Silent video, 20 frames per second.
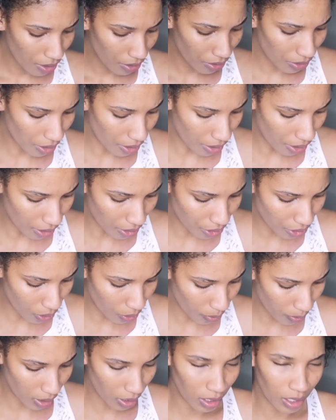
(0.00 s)
There are so
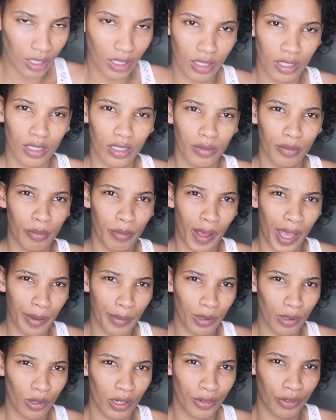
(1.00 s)
many
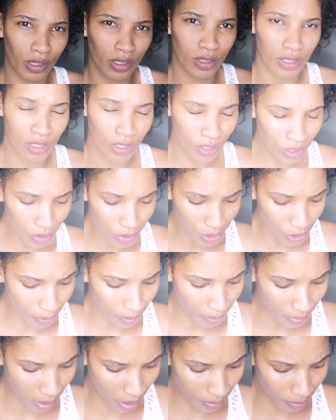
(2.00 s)
Bible references to
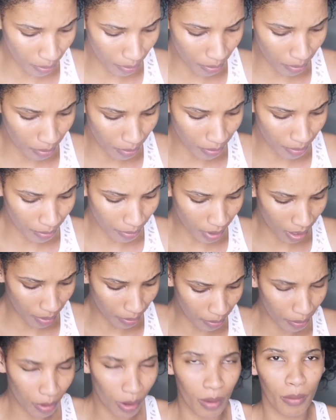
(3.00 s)

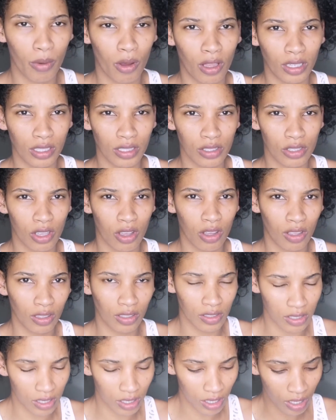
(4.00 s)
Bob Marley
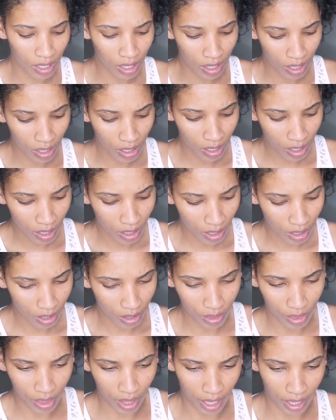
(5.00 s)
songs
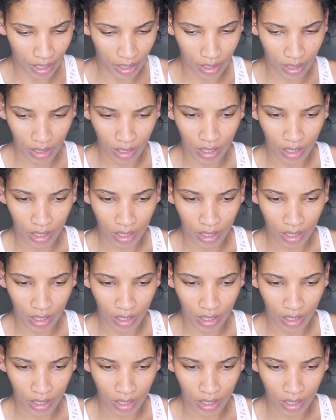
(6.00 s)
that